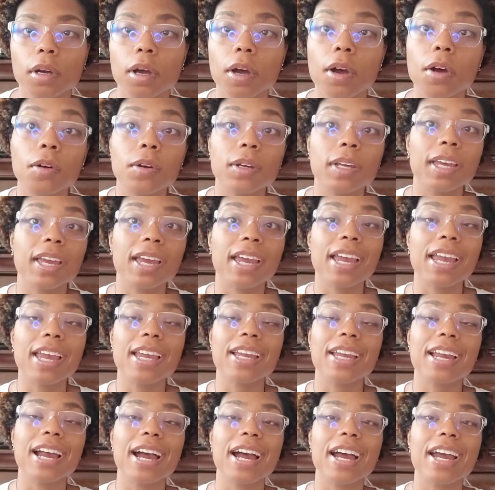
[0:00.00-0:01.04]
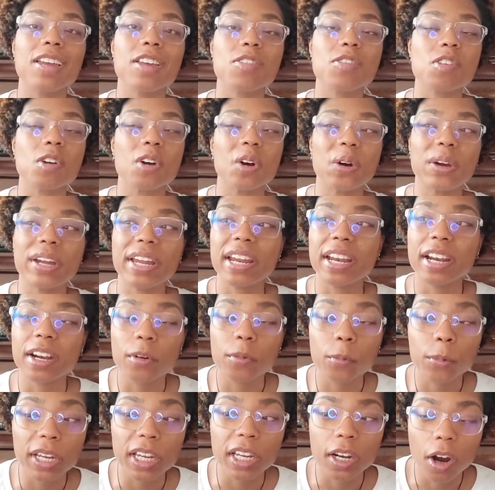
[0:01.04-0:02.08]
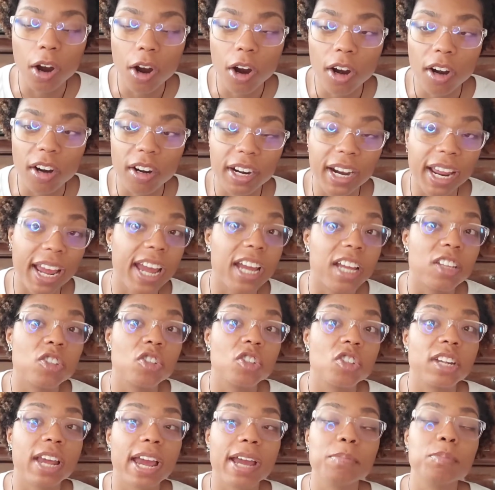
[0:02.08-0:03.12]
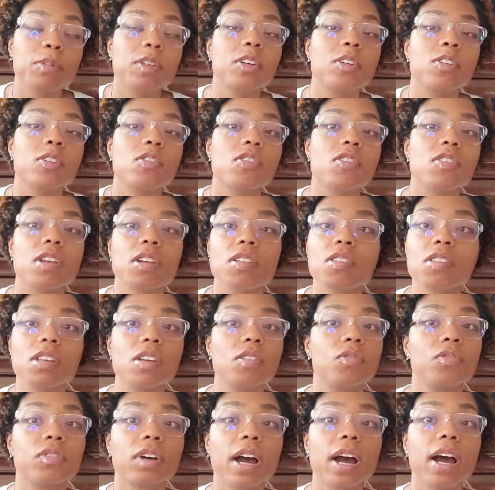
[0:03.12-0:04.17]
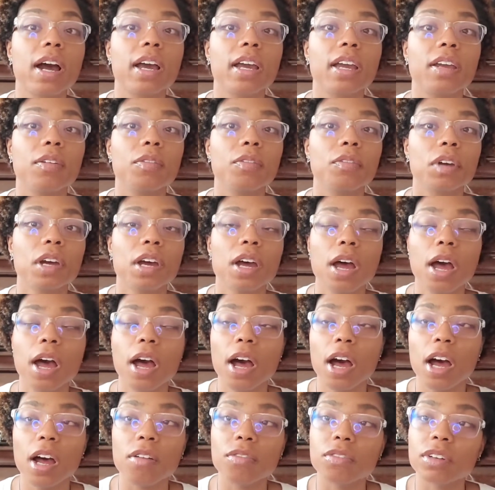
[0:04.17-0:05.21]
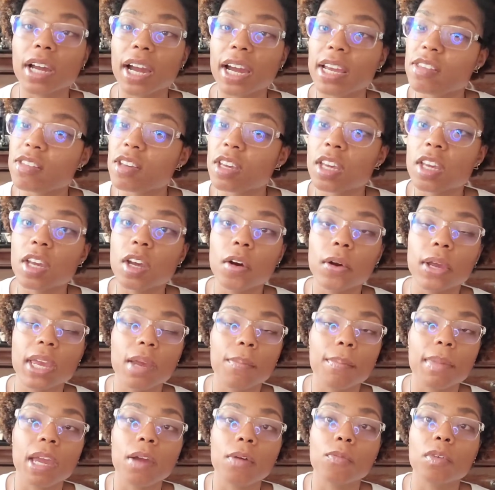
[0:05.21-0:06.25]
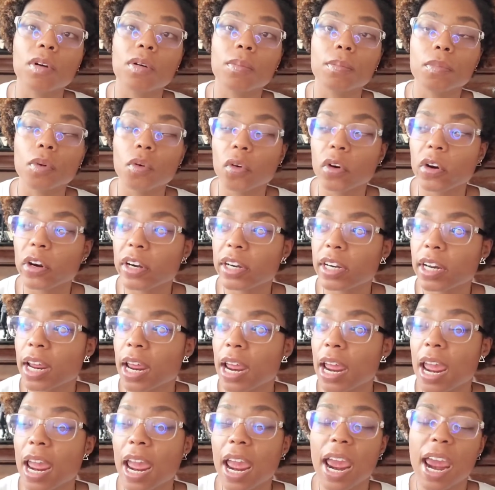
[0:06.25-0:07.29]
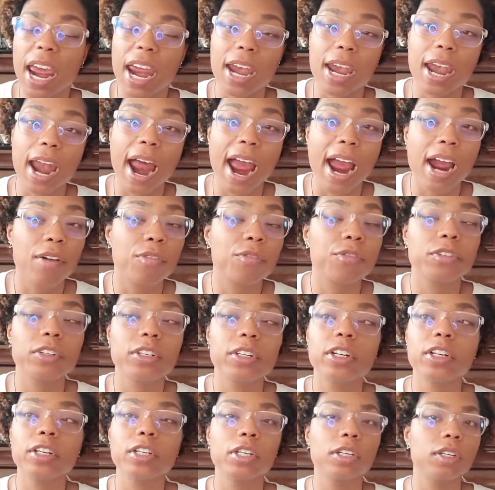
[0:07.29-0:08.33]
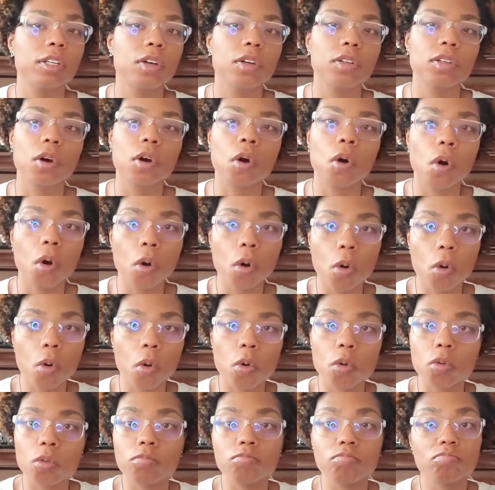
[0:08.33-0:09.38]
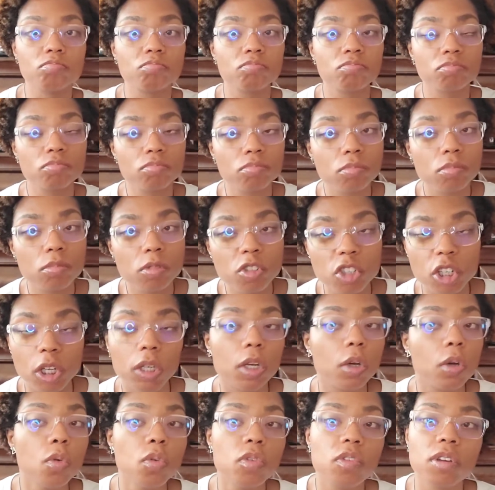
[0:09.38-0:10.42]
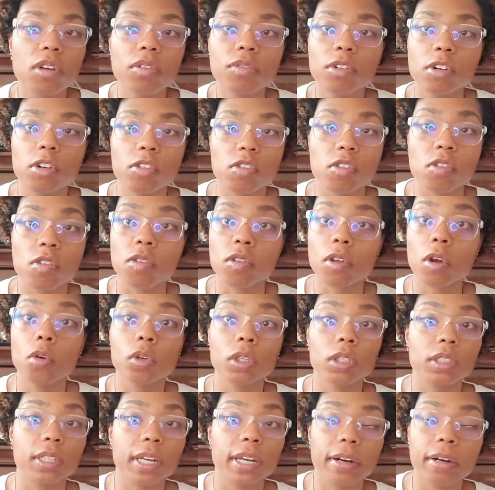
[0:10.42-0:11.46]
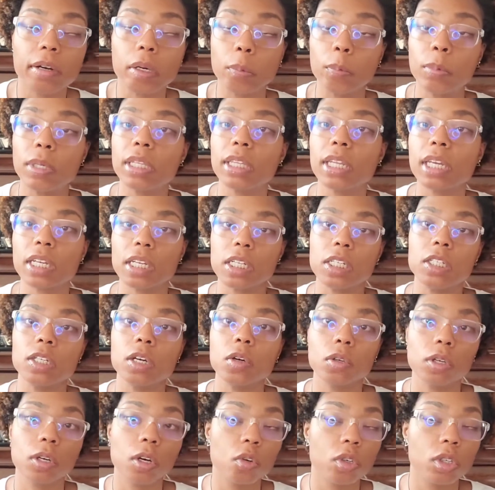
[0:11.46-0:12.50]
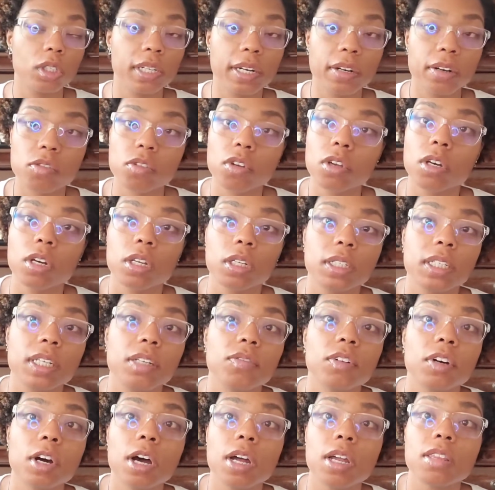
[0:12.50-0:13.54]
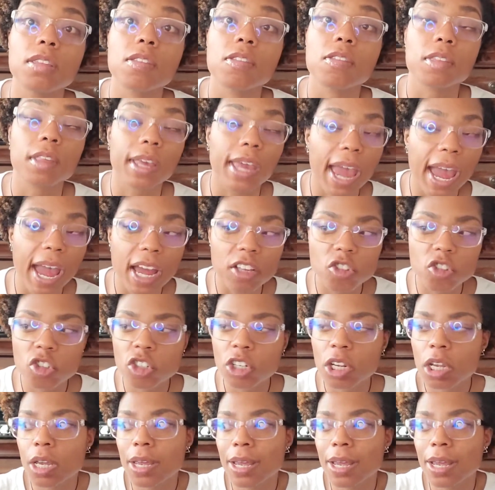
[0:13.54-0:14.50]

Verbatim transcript: Okay guys, so here we are at chapter 65 of Katekyo Hitman Reborn, and after, you know, the whole Chikusa versus Gokudera, and we think, you know, Gokudera is gonna leave unscathed.